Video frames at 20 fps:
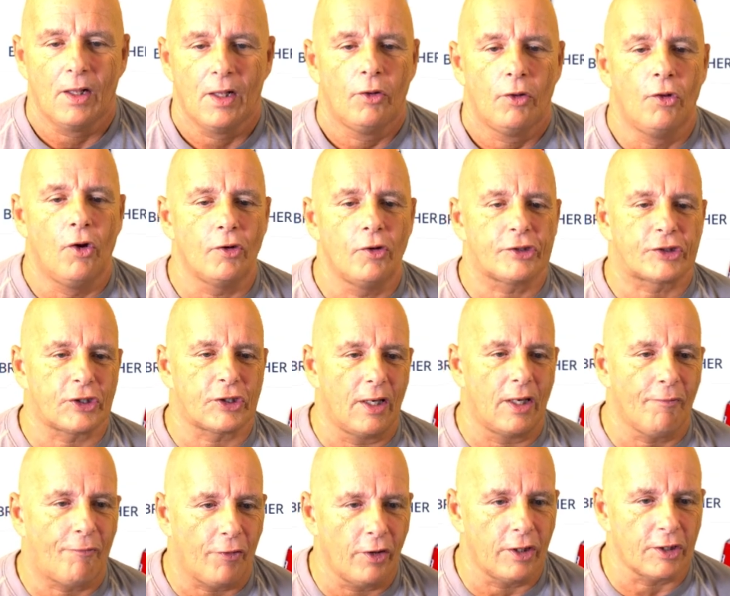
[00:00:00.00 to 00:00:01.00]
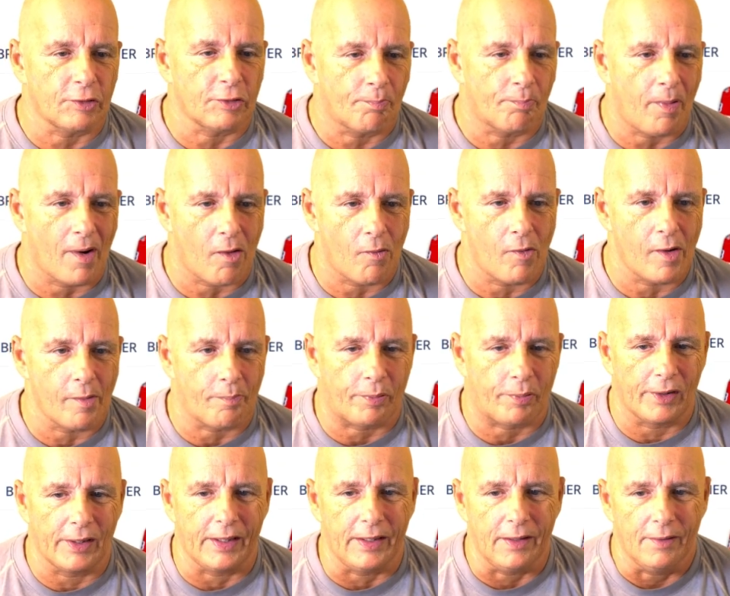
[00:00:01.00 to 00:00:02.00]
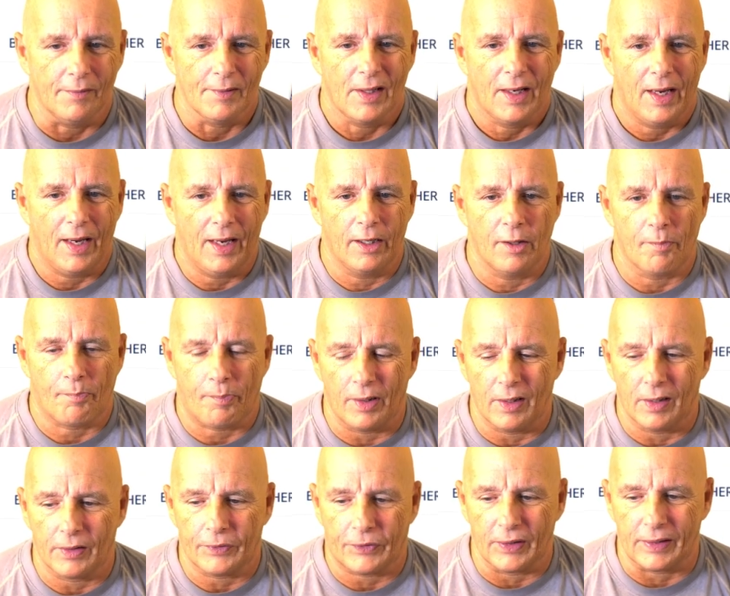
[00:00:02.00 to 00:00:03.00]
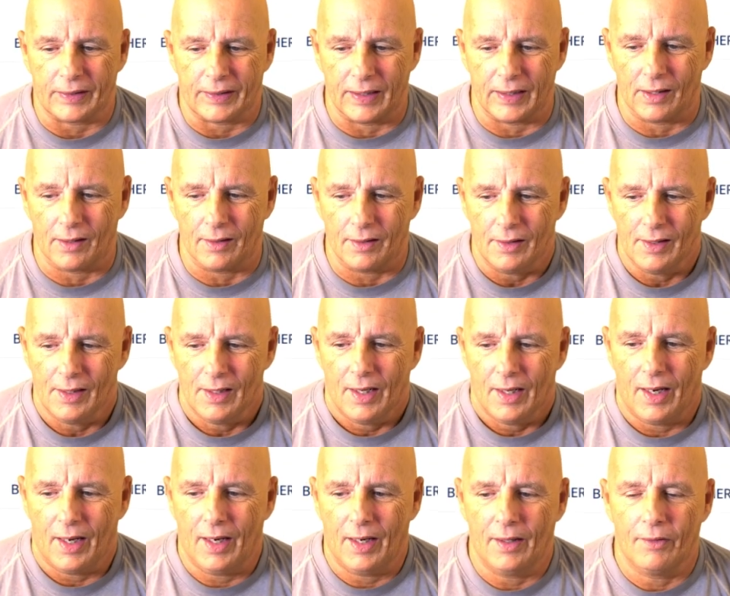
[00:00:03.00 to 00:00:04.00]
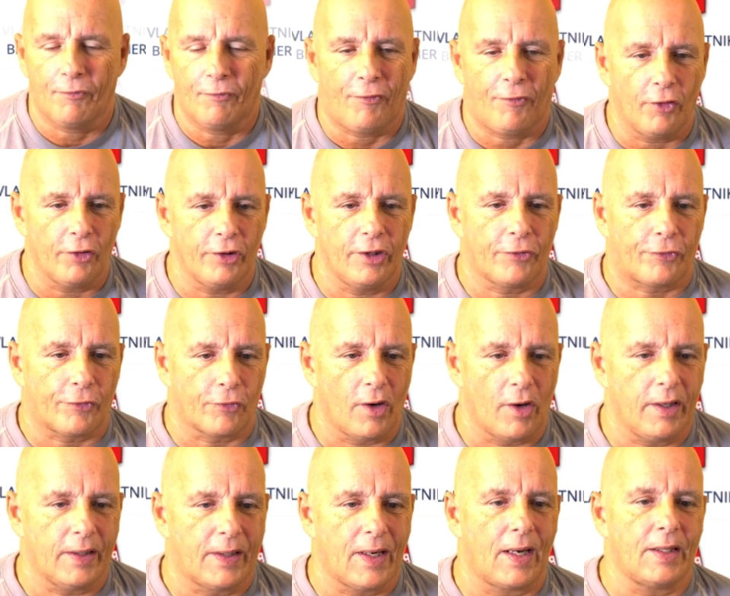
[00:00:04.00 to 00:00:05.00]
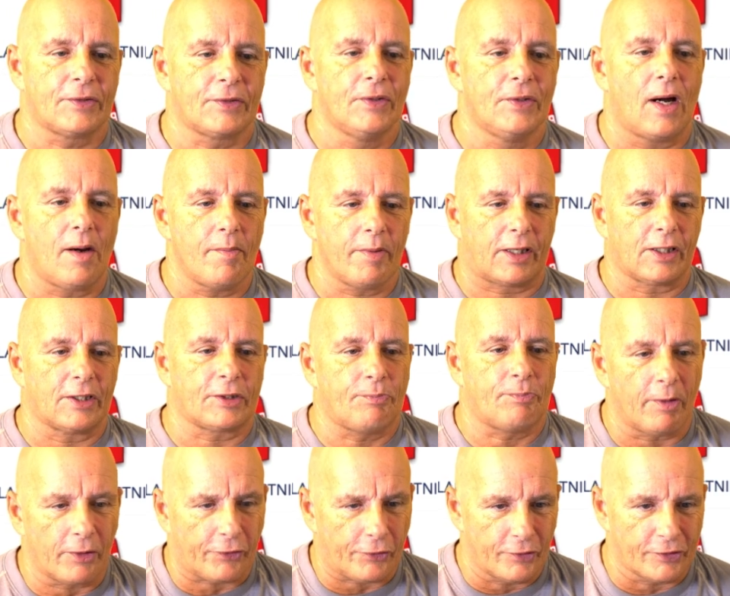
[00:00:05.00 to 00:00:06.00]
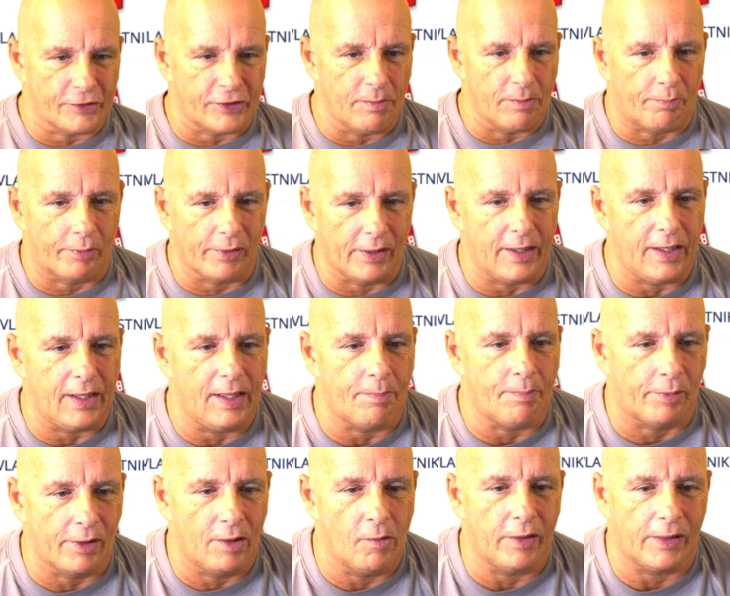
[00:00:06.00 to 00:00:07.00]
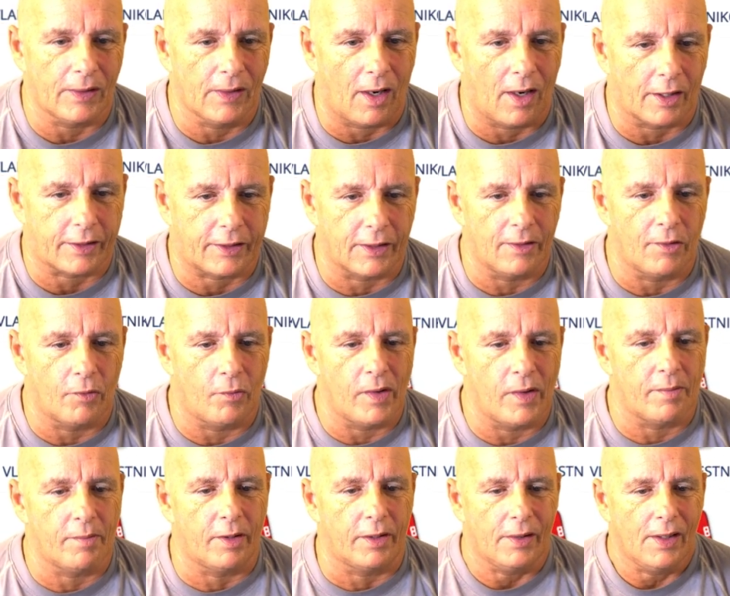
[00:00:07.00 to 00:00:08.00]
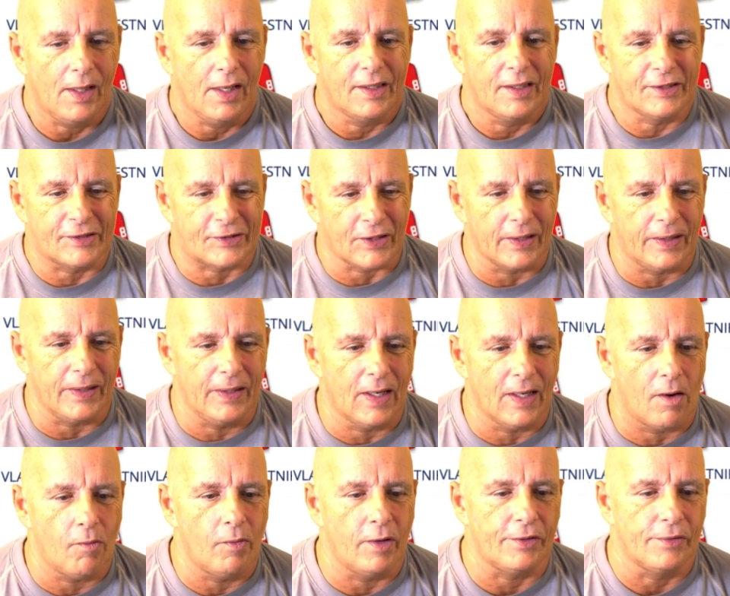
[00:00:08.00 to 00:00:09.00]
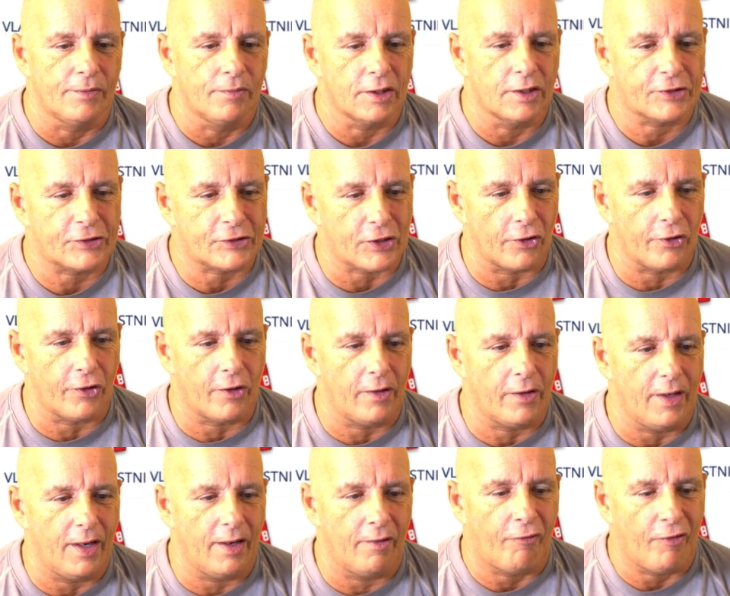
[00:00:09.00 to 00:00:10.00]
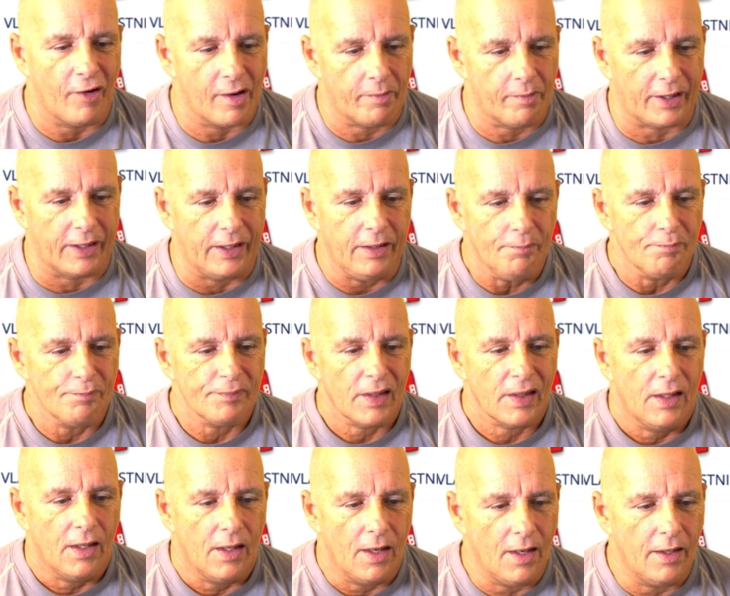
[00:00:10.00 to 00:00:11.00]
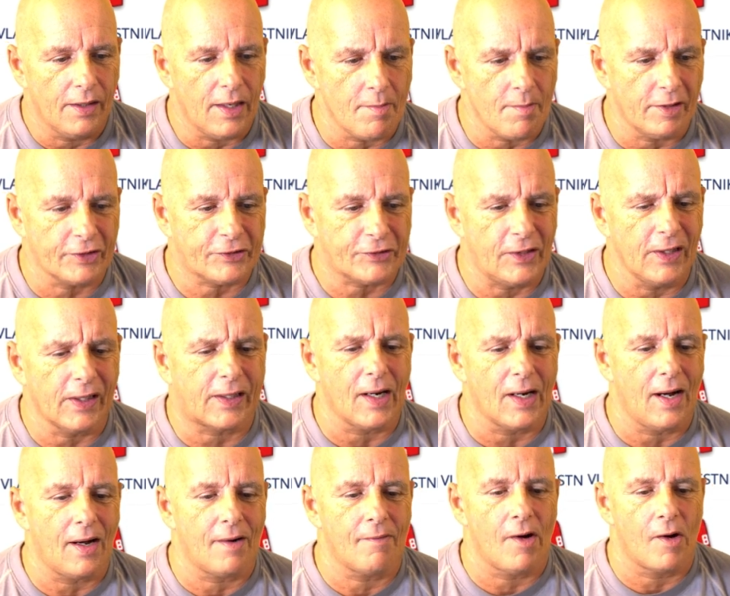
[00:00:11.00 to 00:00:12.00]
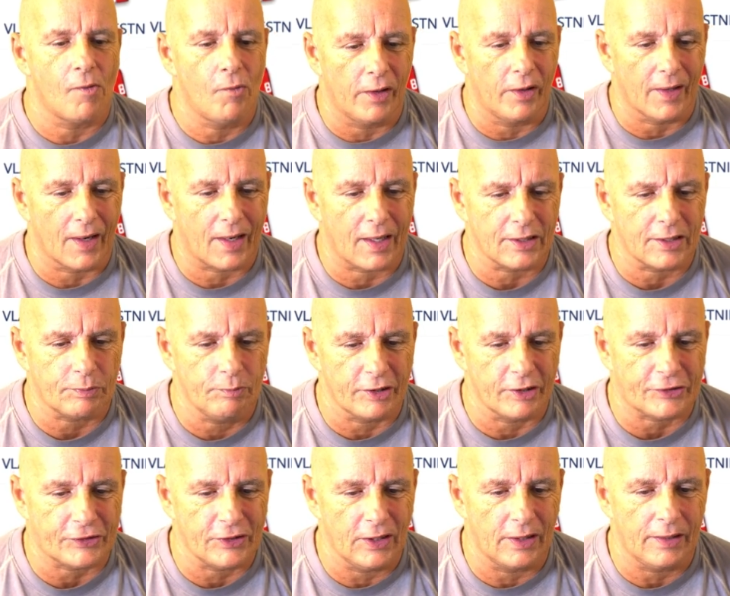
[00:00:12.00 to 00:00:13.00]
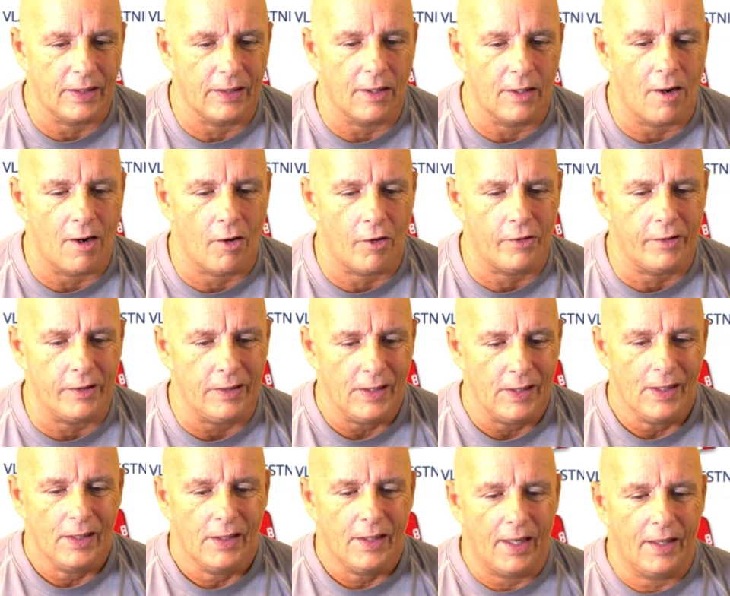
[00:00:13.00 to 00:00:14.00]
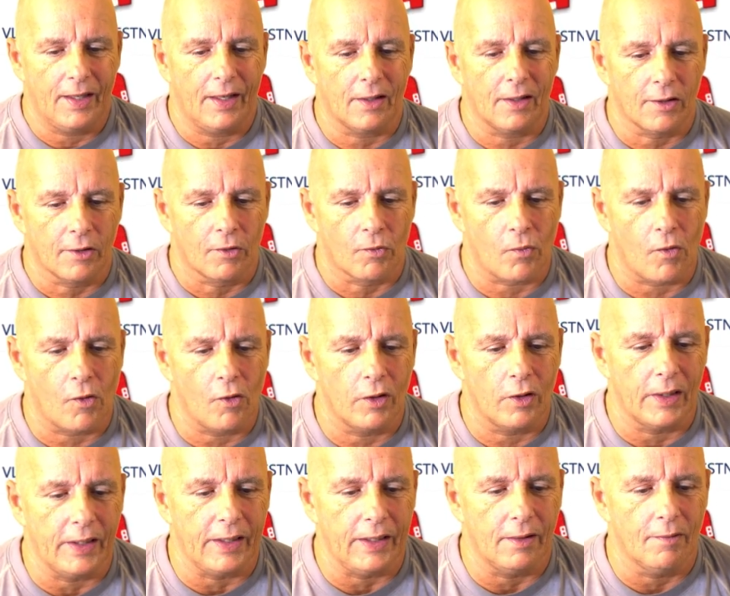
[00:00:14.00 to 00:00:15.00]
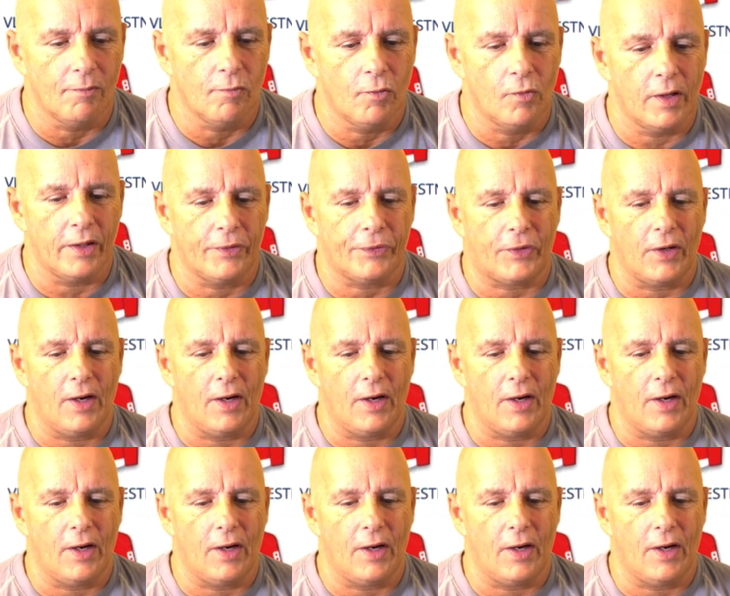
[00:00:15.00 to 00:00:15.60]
No chance for the power play and a penalty kill. And for Detroit guys, now because Bertuzzi played with Larkin and Raymond. Zadina with Sutter and Fabry. And Nemestnikov with Rasmussen and Earn. And then Rooney with